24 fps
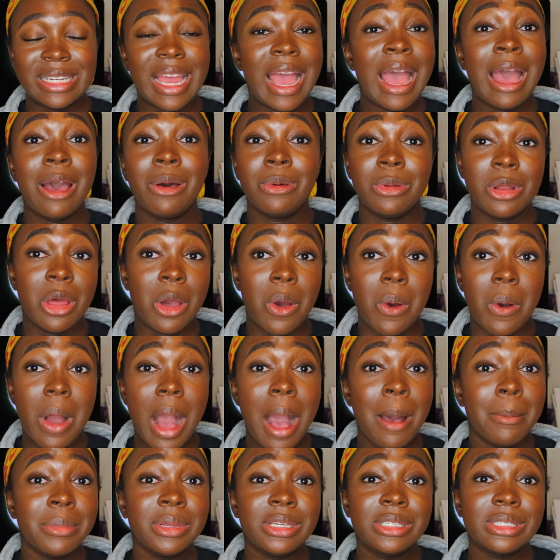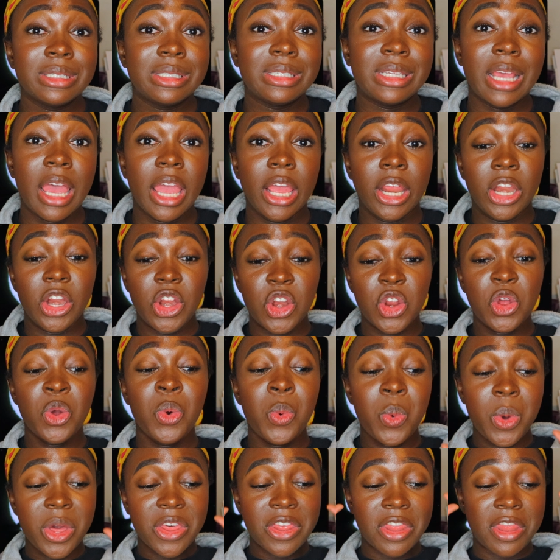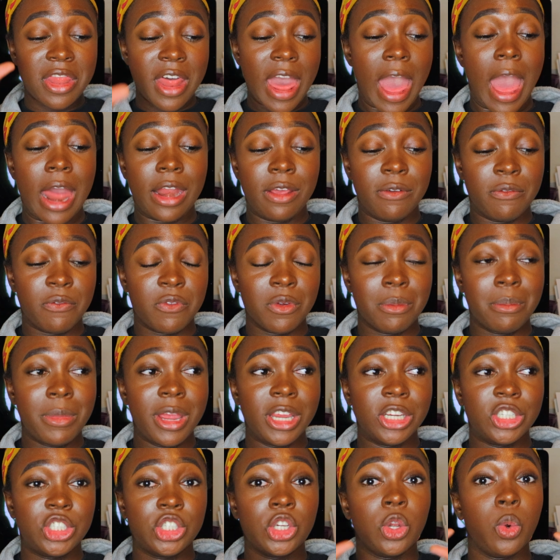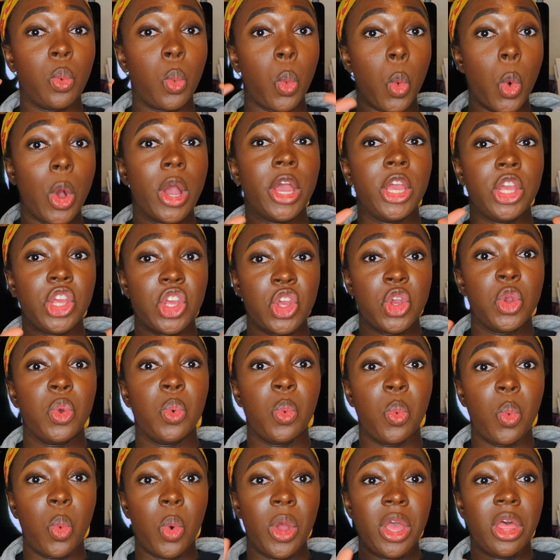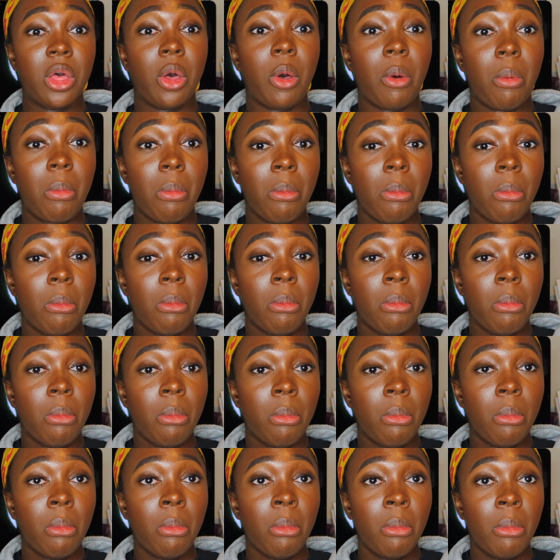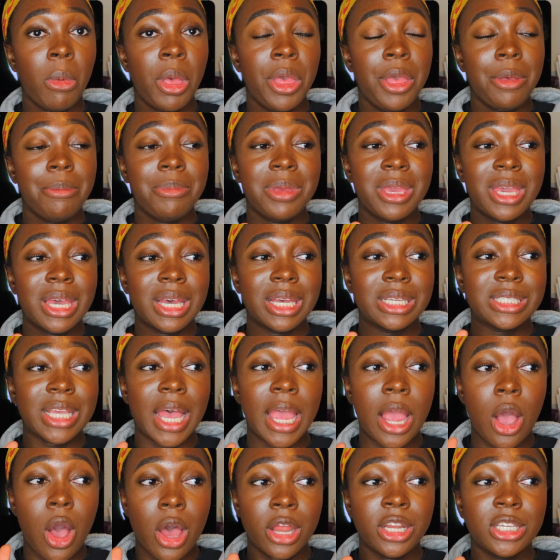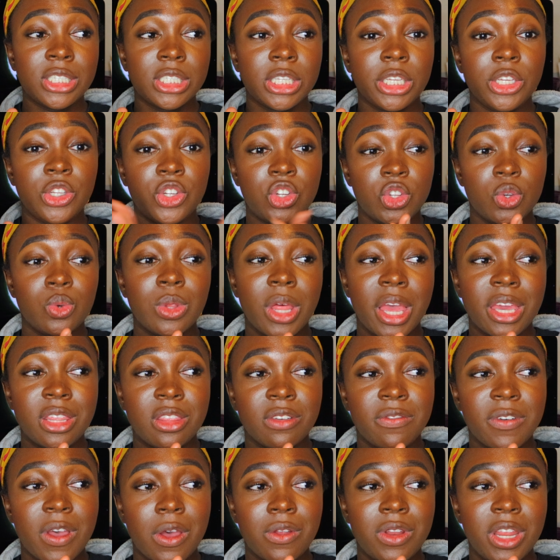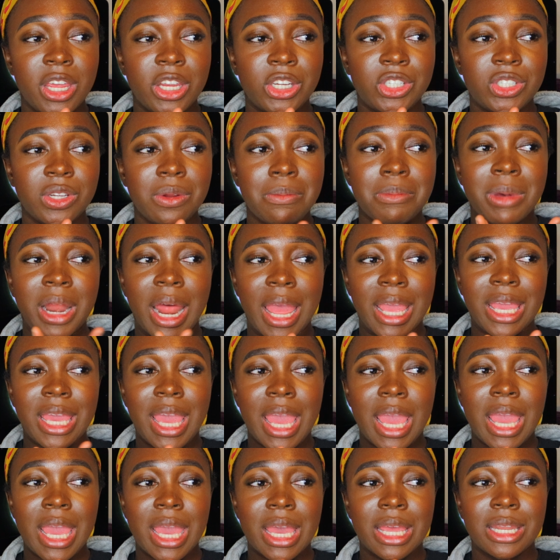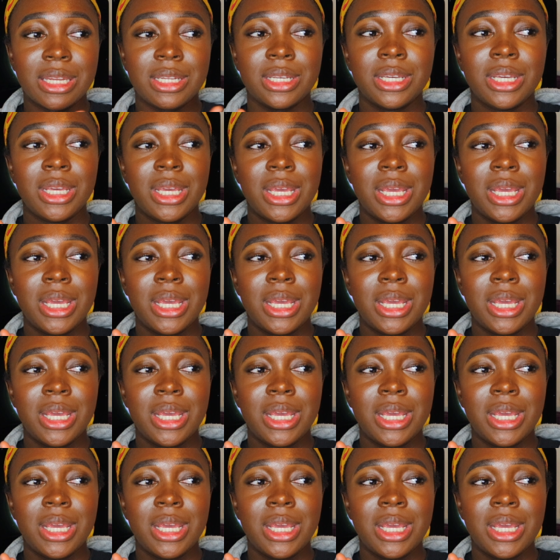I don't know. I'm gonna just say, do with that information what you will, because I honestly do like the foundation, but I can't